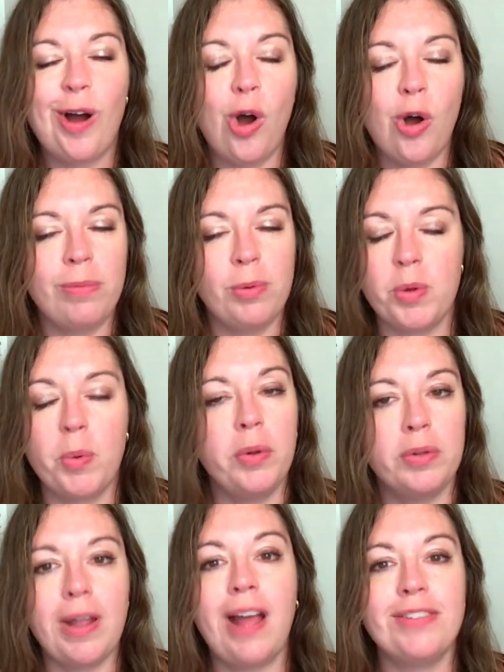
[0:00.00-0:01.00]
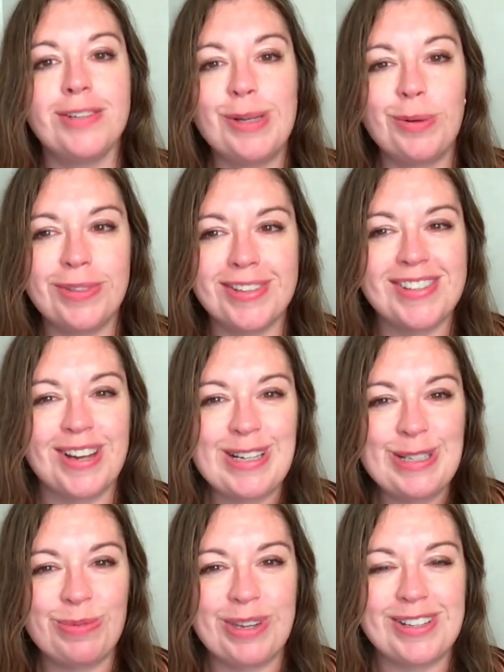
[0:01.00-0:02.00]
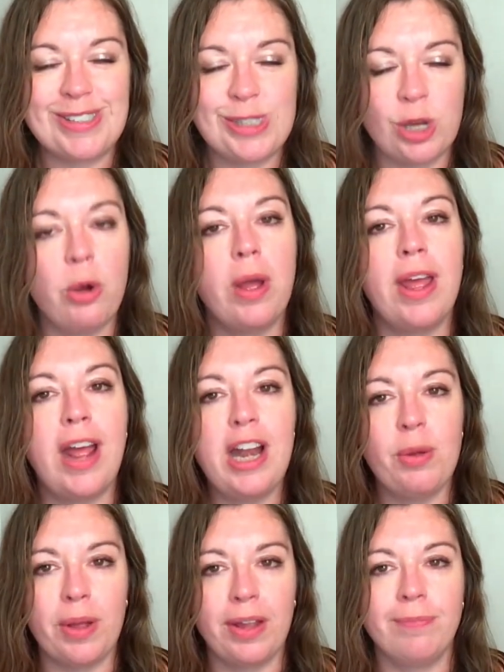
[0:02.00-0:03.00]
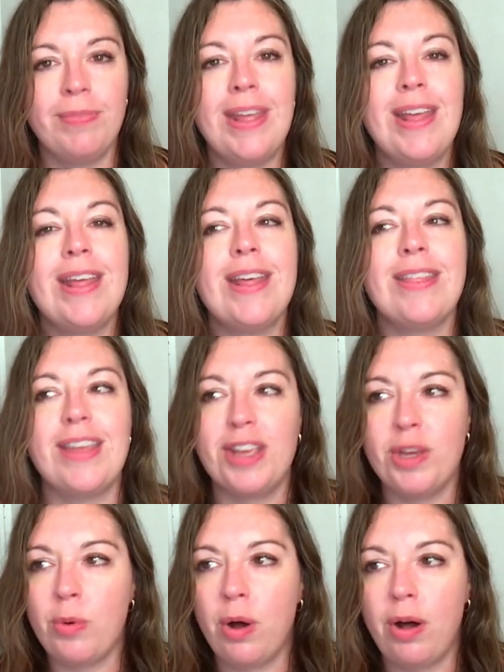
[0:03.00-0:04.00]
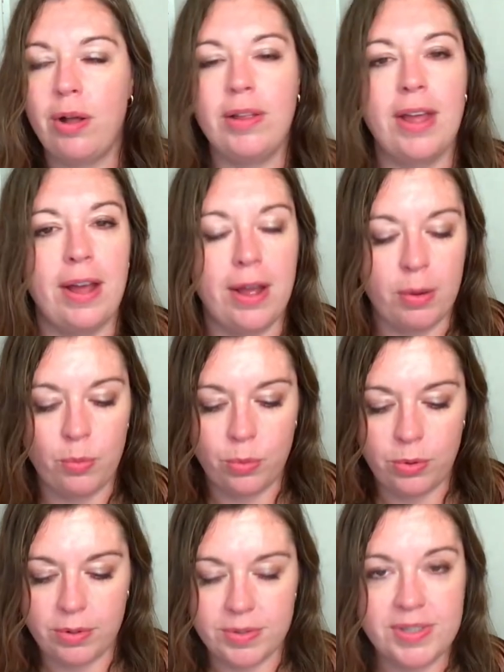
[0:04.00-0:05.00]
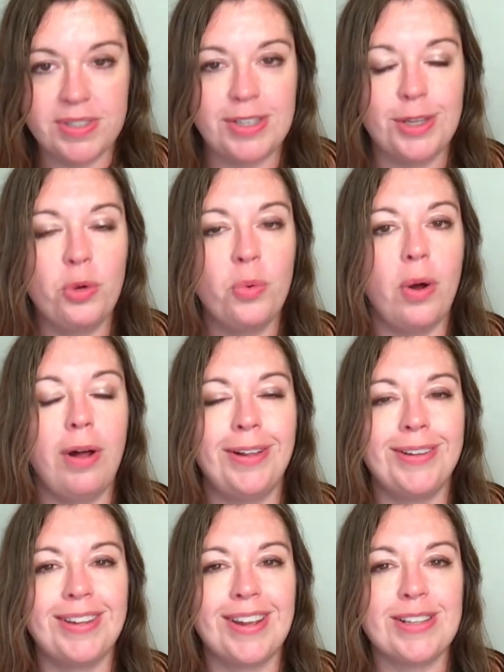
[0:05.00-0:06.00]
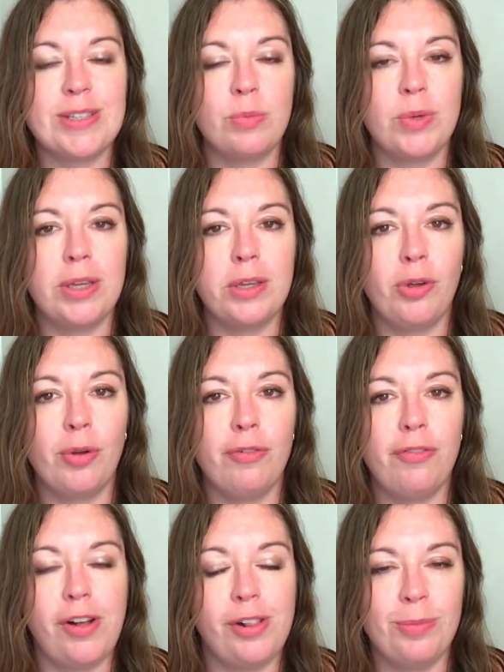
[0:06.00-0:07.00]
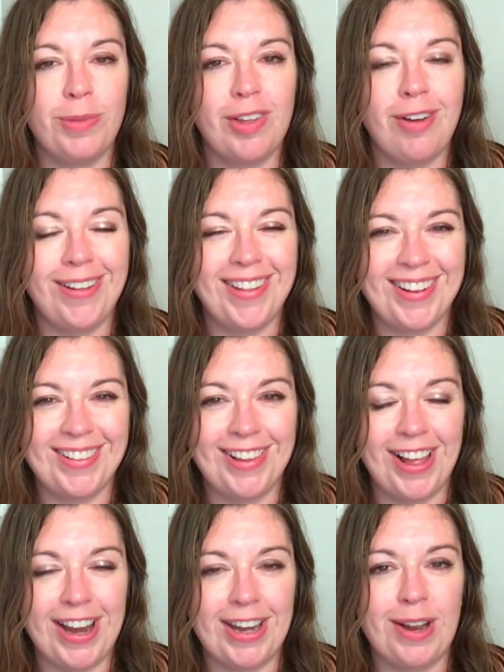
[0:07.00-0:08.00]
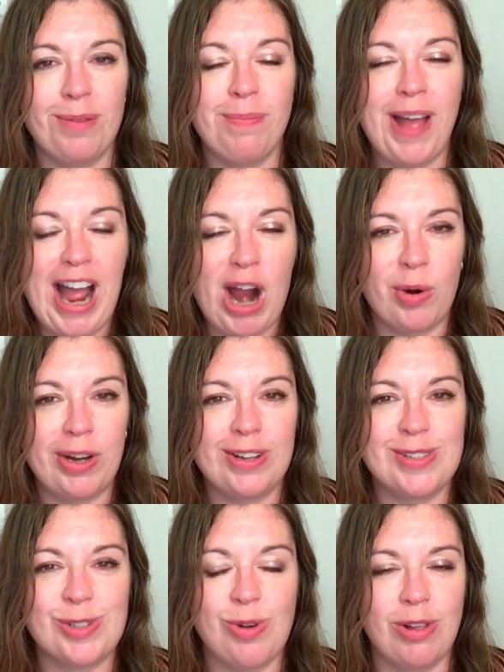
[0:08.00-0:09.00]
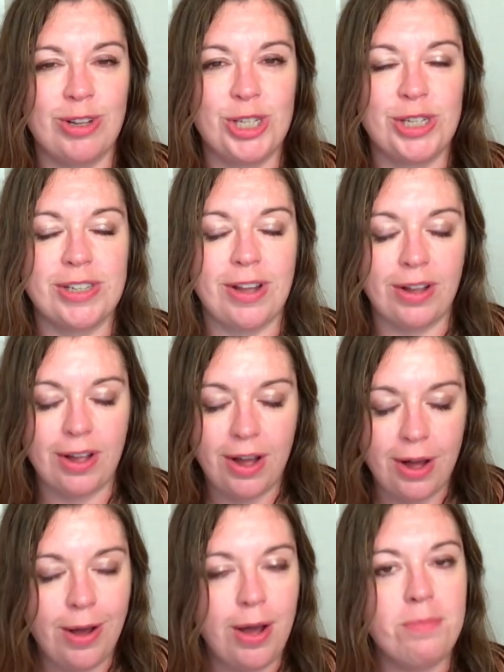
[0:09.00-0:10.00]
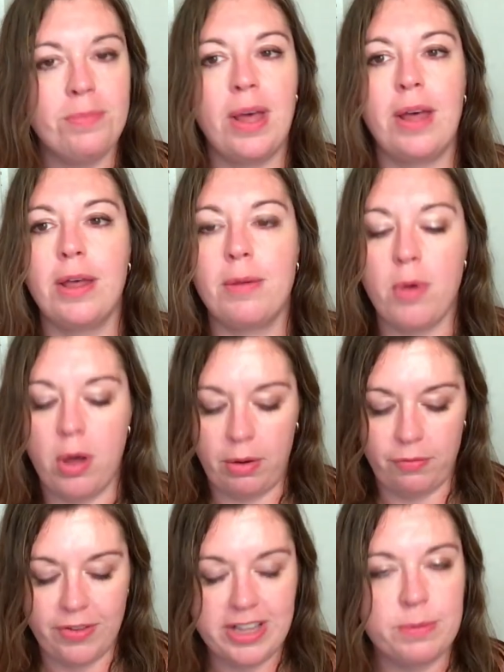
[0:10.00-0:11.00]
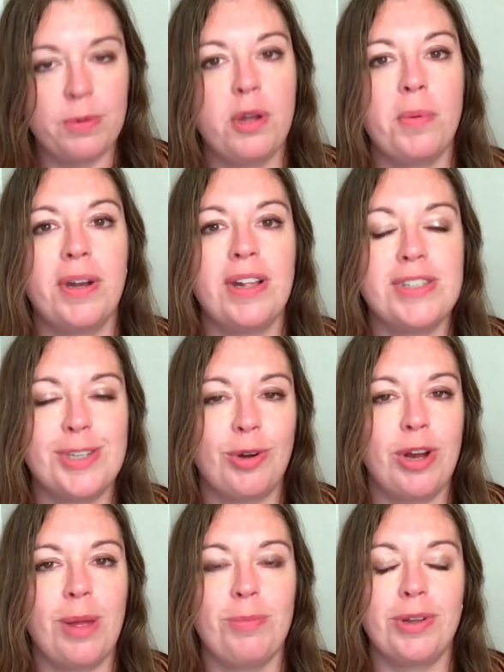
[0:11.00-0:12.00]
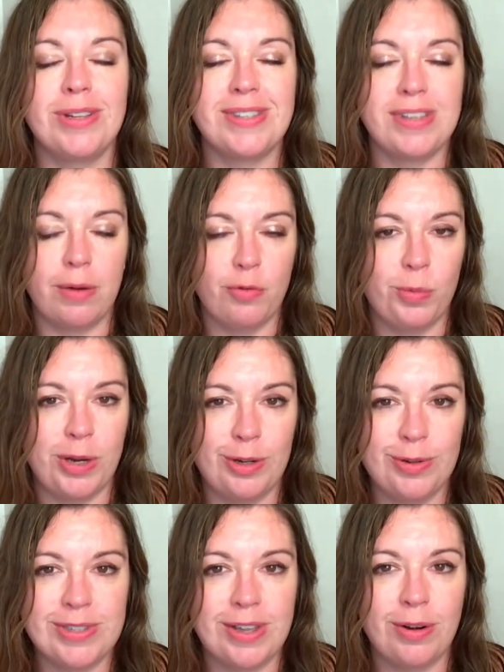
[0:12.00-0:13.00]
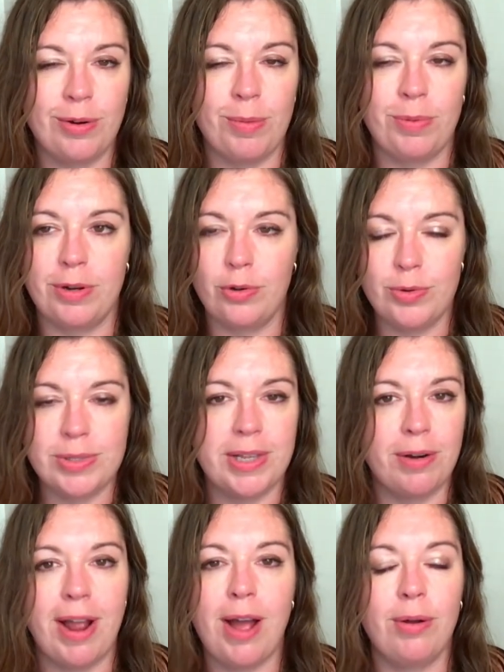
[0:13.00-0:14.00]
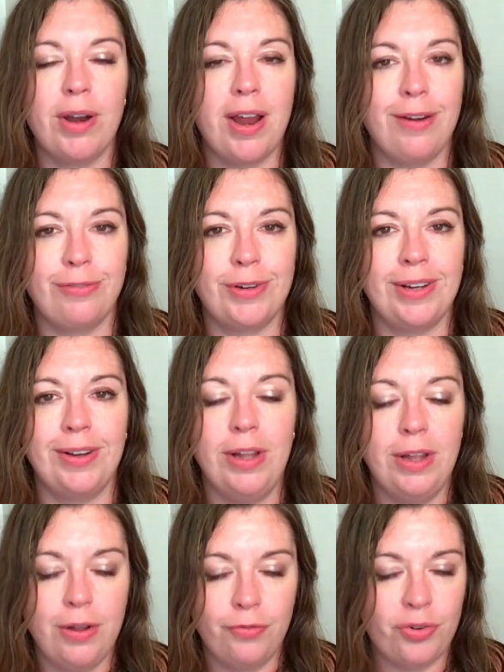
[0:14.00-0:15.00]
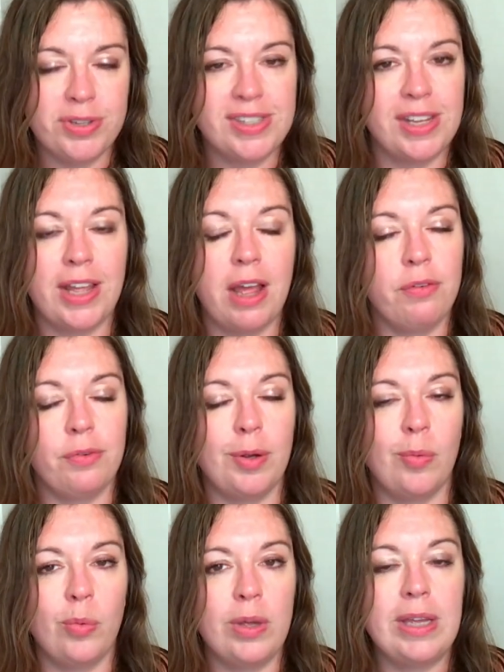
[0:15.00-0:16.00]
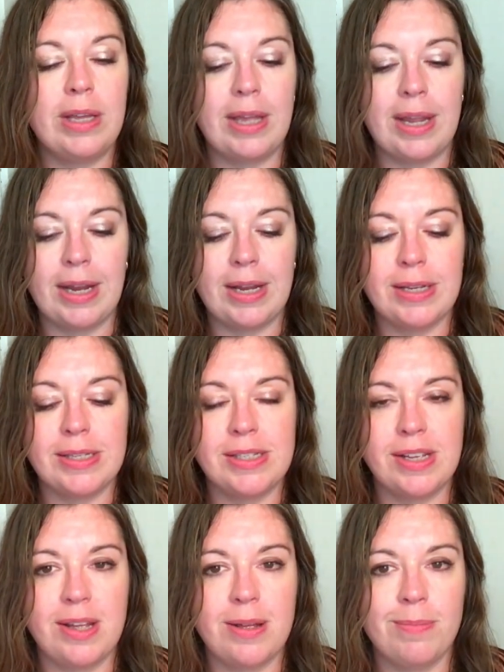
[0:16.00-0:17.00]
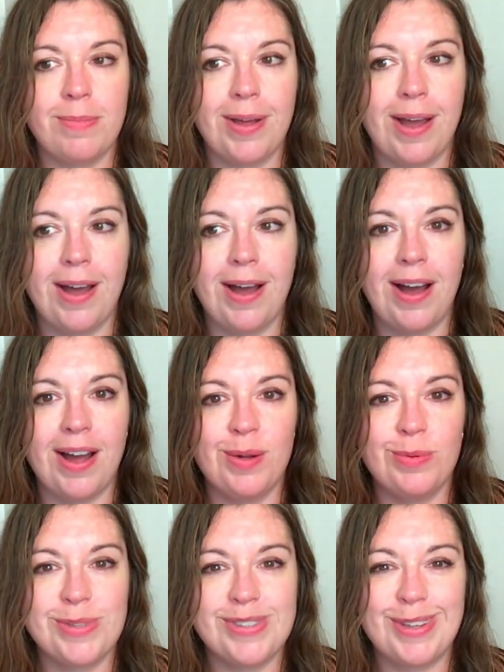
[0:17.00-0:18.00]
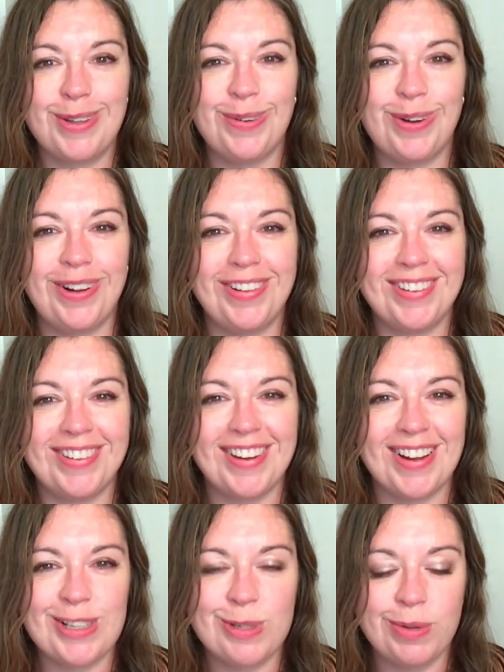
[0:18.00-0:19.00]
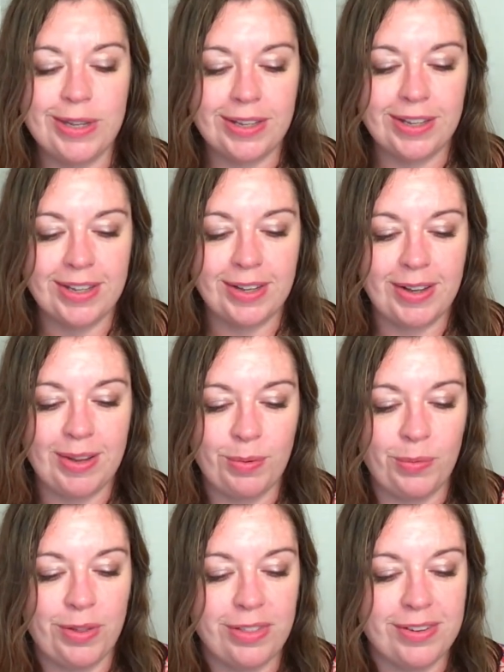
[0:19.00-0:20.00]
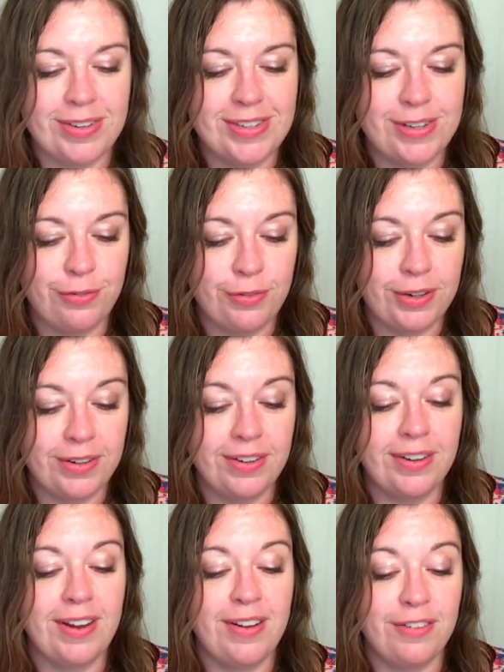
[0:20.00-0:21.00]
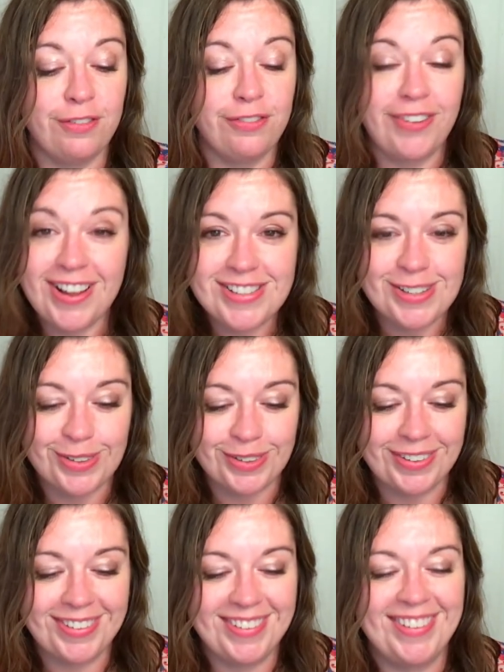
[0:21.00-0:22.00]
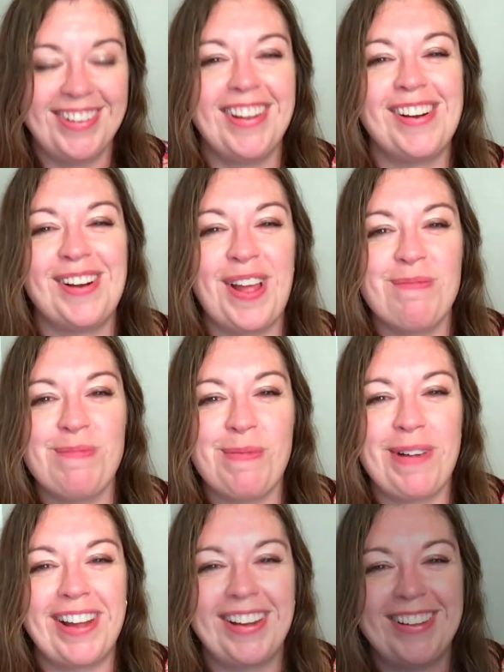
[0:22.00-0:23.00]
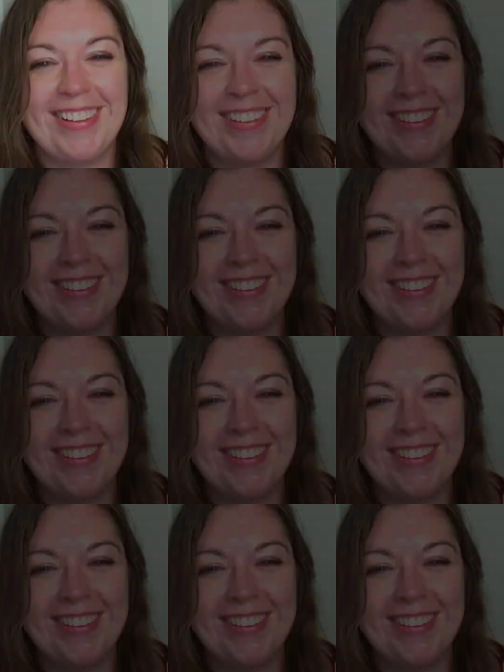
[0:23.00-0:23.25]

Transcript: home and we won't have to deal with this next week. So anyway, thank you all. I will see you all next week. You can follow me online at empowering astrology dot com. I'm on Facebook. I'm on Instagram. You can sign up for my newsletter. I put a newsletter out every first thing every week. And um, I will see you all next week with different and faster internet. Bye-bye.